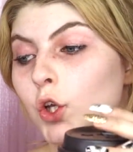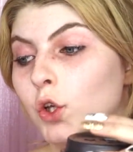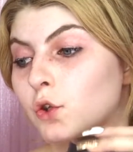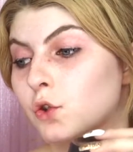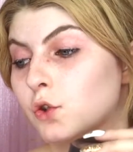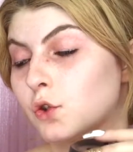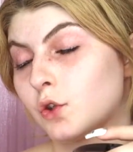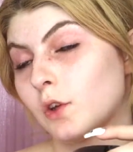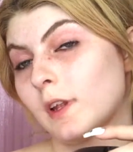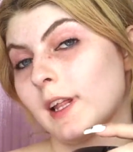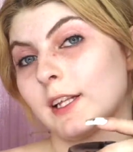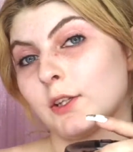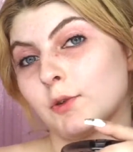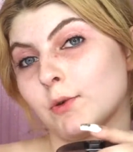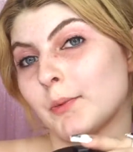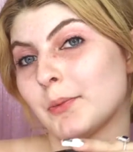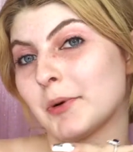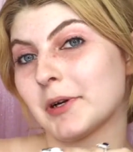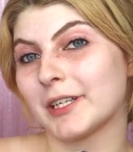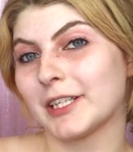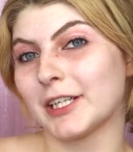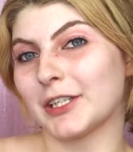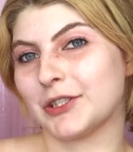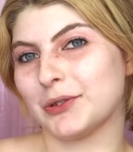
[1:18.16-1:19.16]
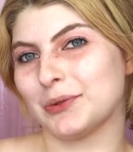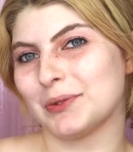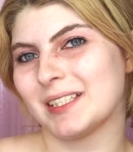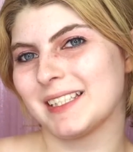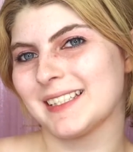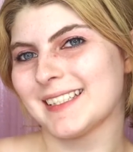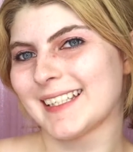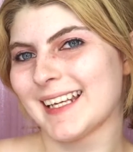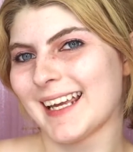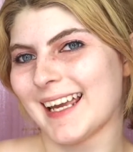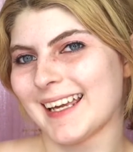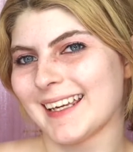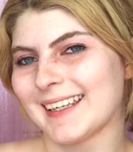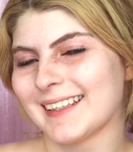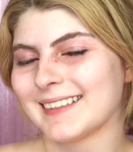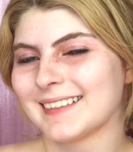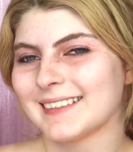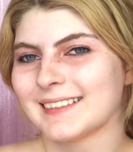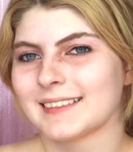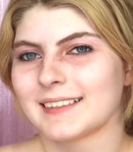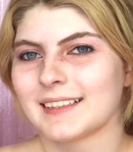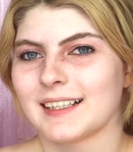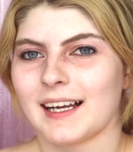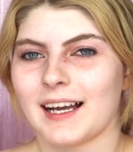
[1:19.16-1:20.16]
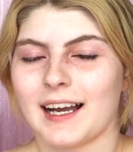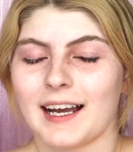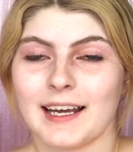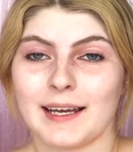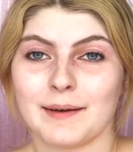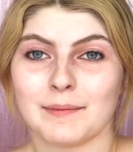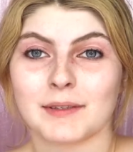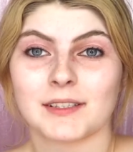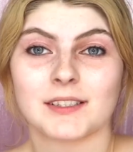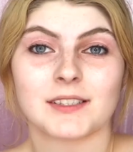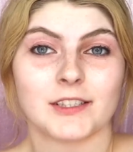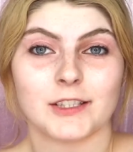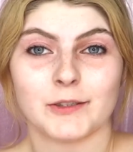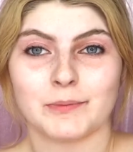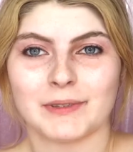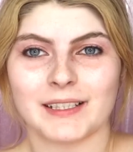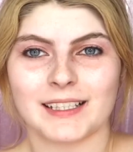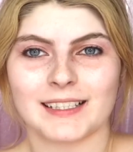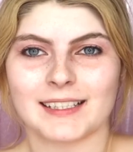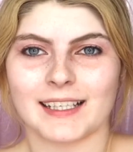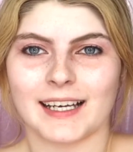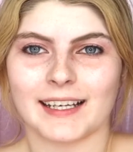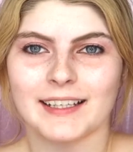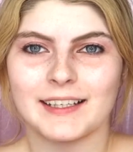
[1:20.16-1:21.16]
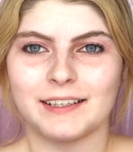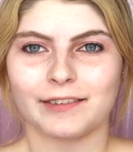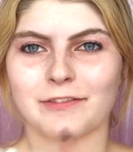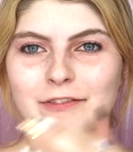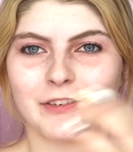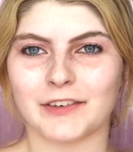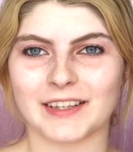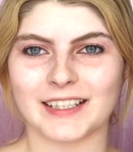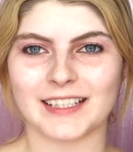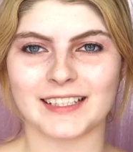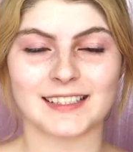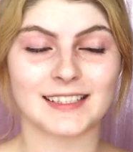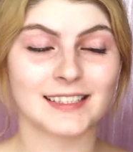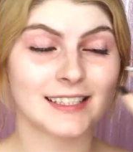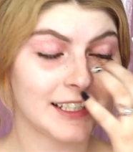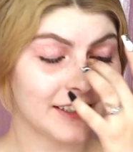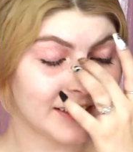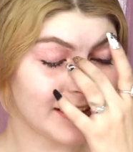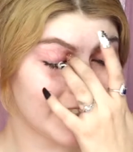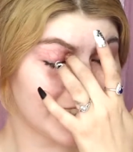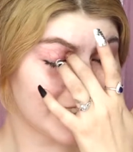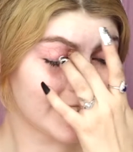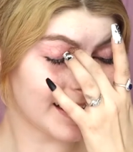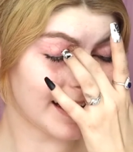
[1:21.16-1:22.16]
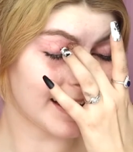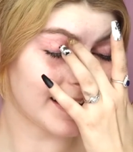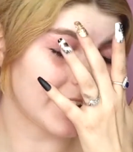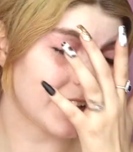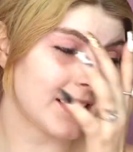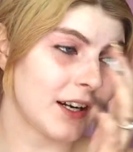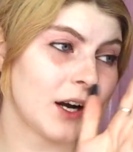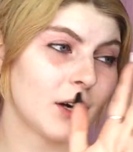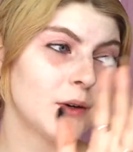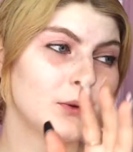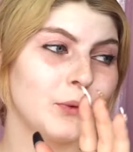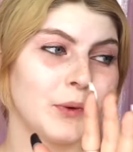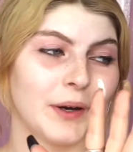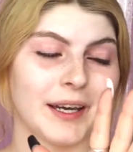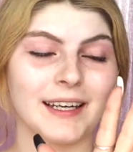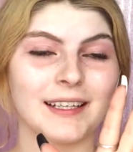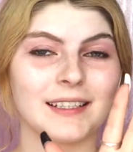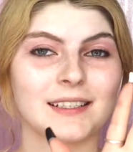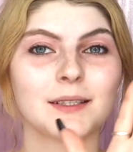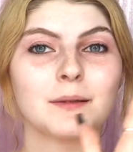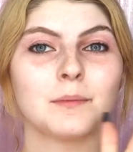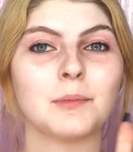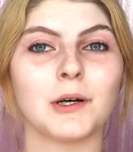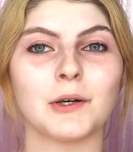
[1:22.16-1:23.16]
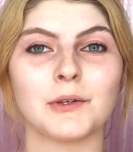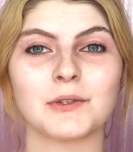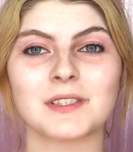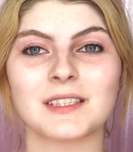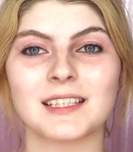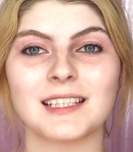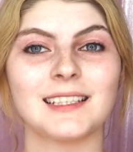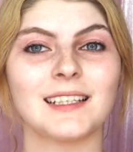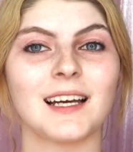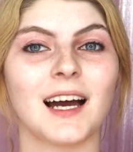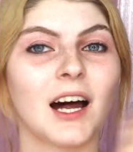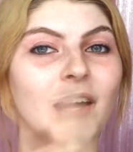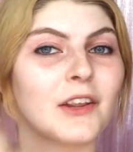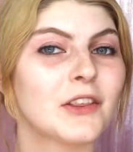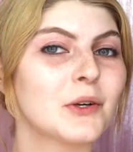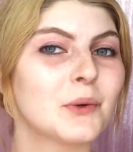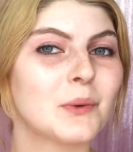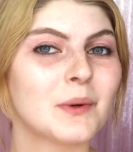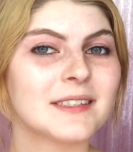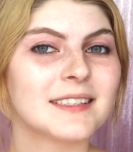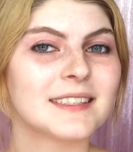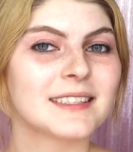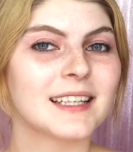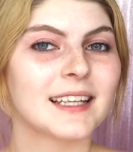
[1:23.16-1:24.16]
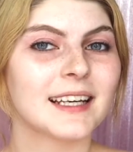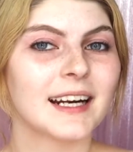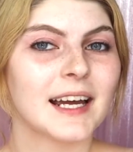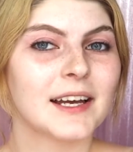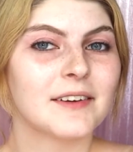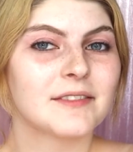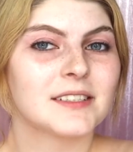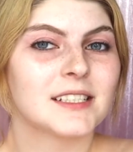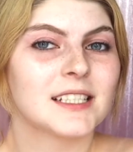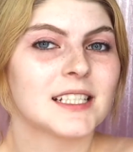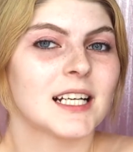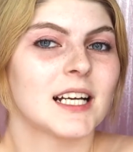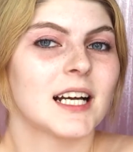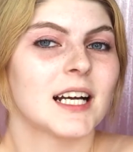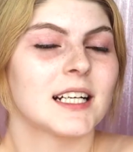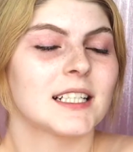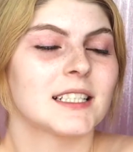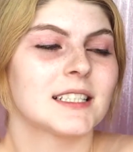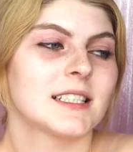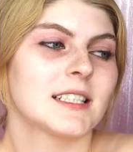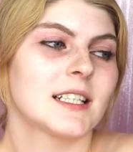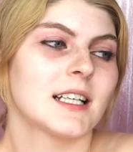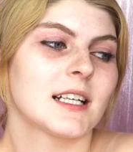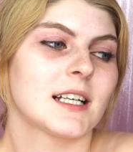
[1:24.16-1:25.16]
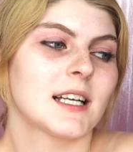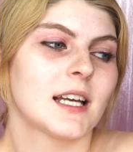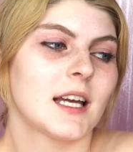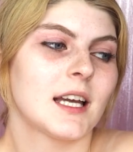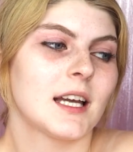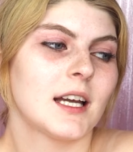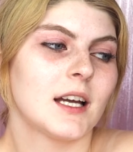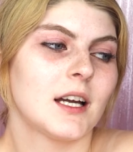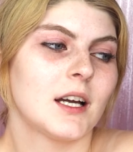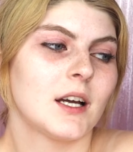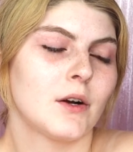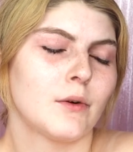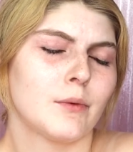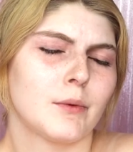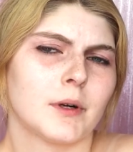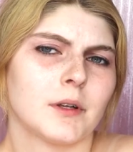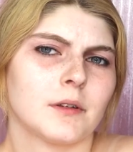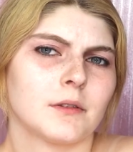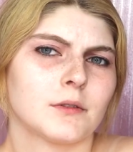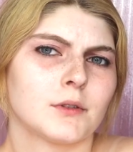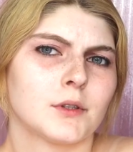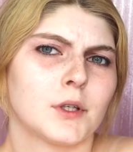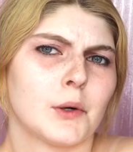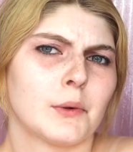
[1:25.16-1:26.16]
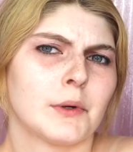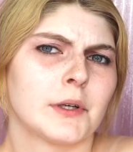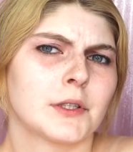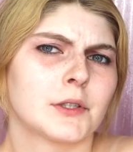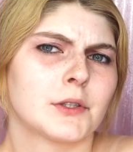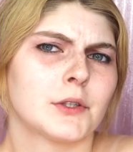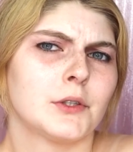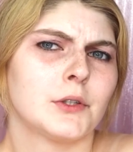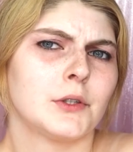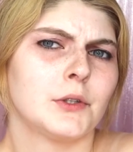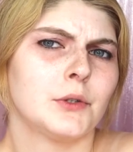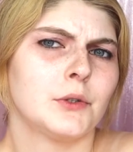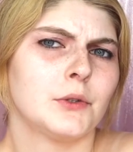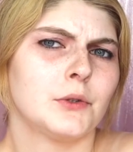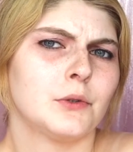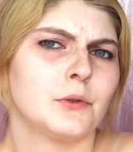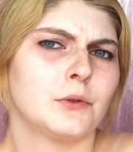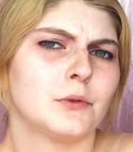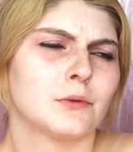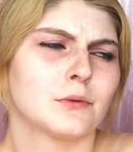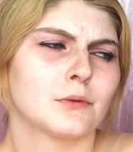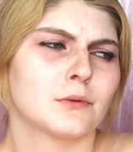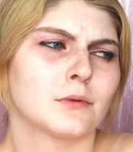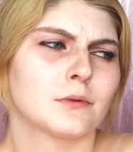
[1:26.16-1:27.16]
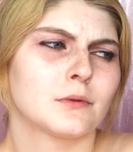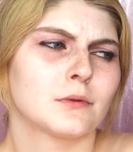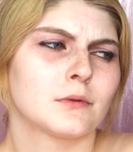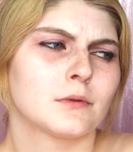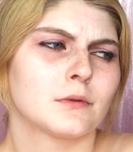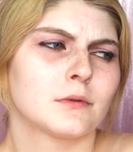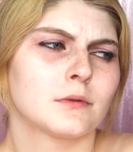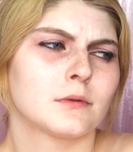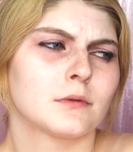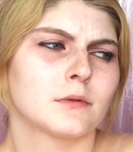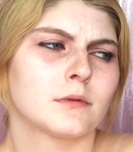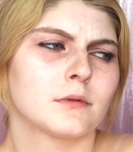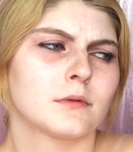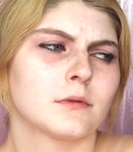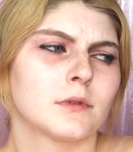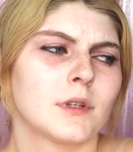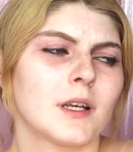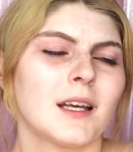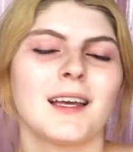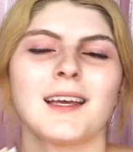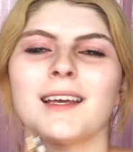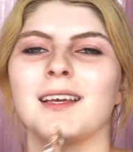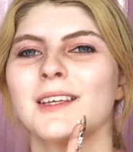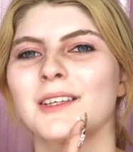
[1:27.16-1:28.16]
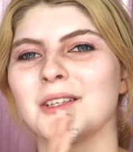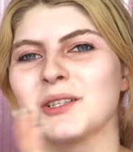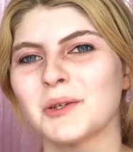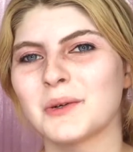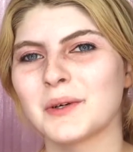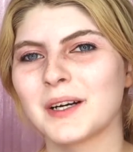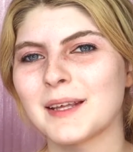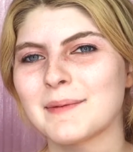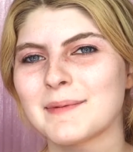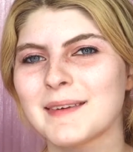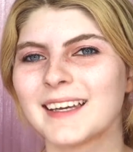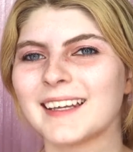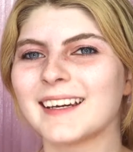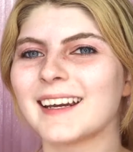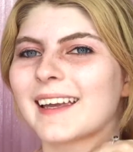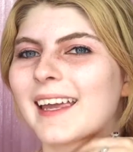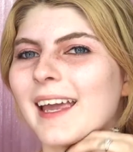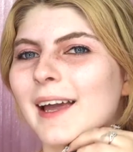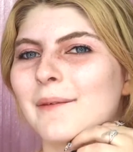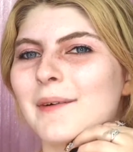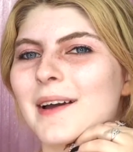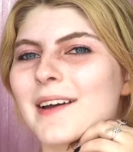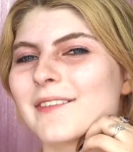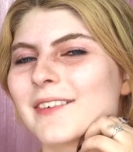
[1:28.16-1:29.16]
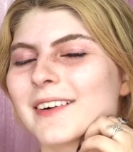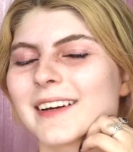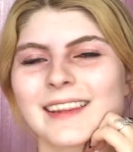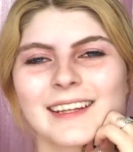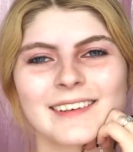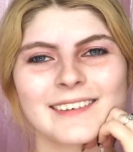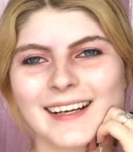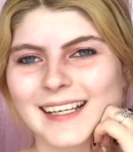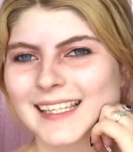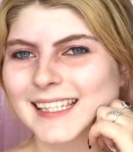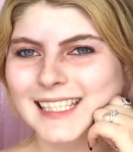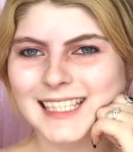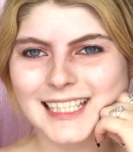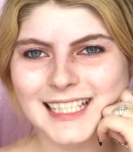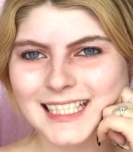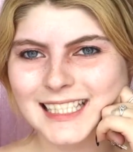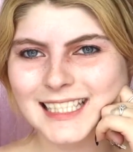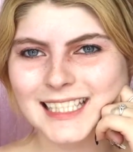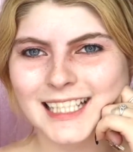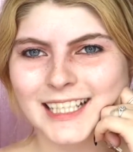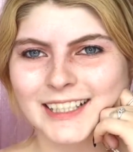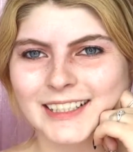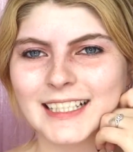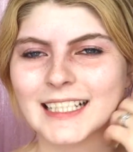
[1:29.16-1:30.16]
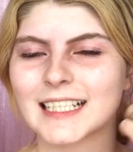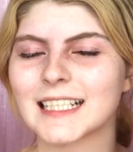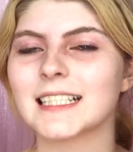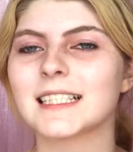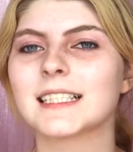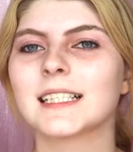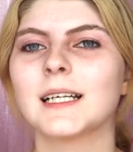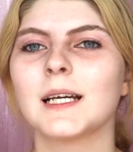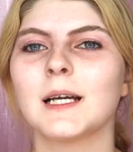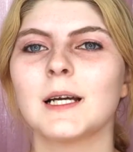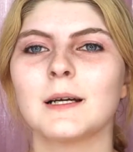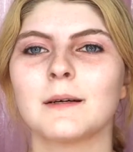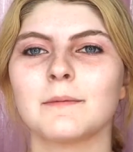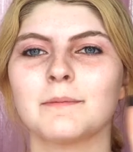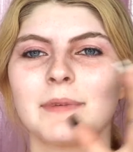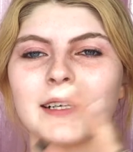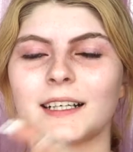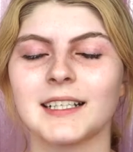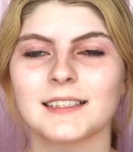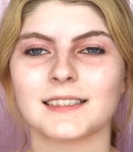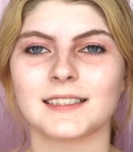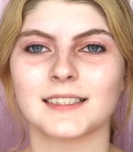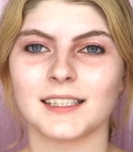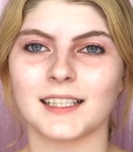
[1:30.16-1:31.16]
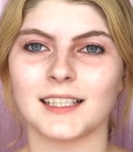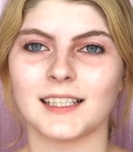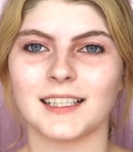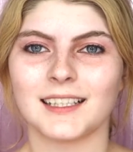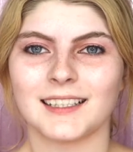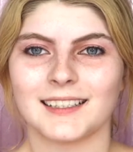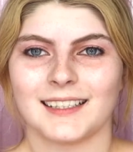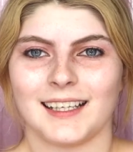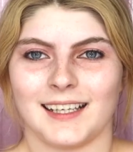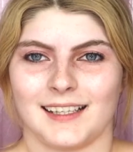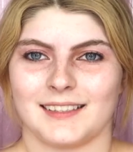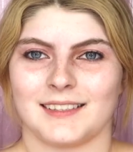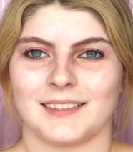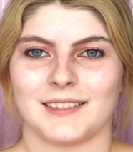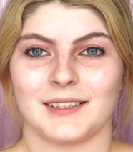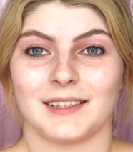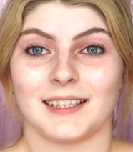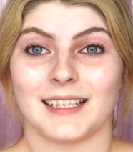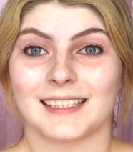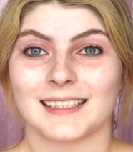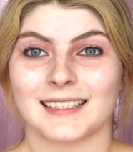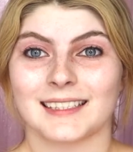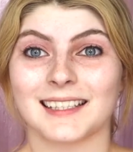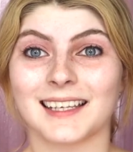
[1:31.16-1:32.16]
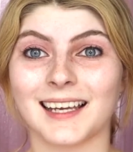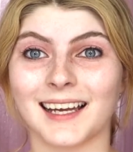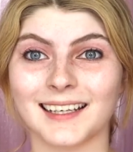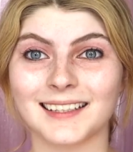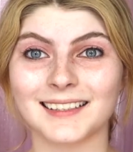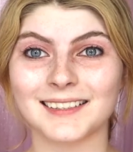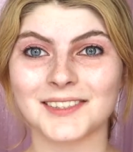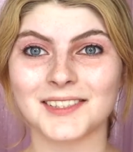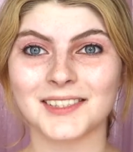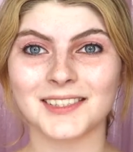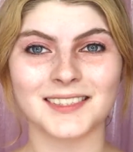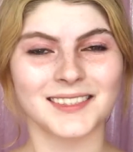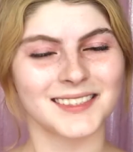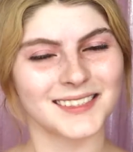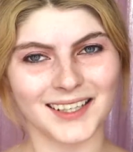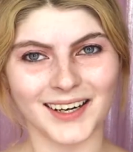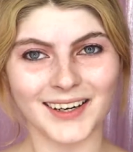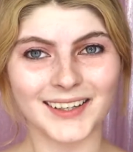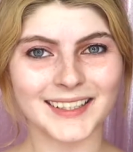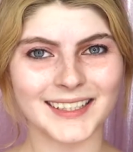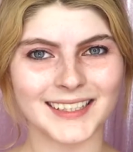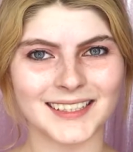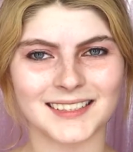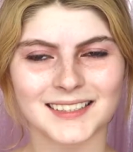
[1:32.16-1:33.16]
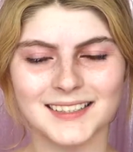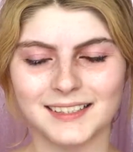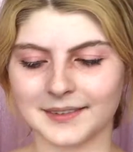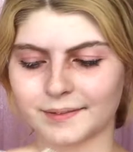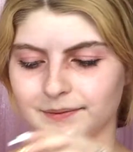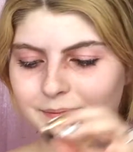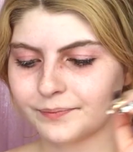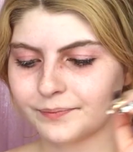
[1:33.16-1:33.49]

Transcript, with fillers: So that's what we're going to do today. I am super excited for this series. I cannot wait to post the other ones that I've done. Well, going to do... You know what I mean? I can't wait for the rest of the series. But uh, yes, yeah, so let's get started.